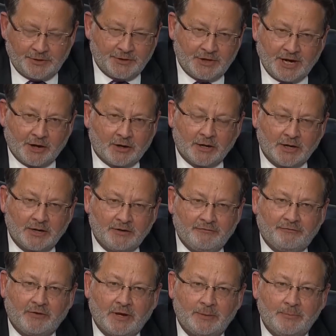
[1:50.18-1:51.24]
mean, I don't know how you
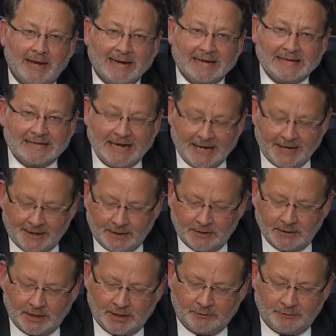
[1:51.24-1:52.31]
feel about that,
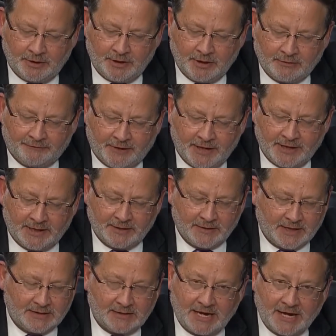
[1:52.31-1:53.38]
but if you guys are
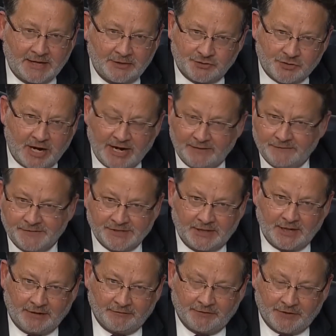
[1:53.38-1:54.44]
kind of like drive it and
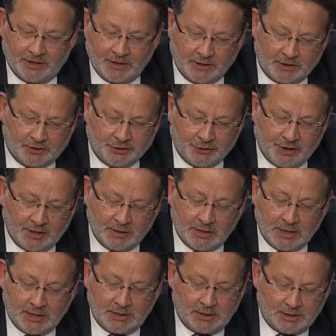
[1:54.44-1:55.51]
stuff, then yeah,
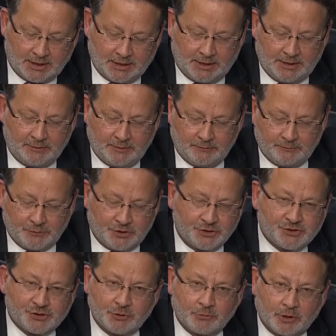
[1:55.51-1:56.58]
I'm pretty
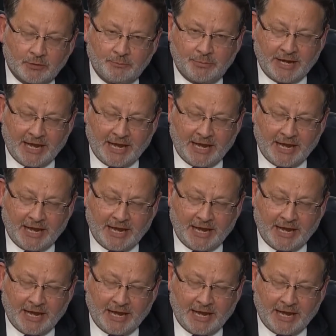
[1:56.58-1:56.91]
sure you'd want to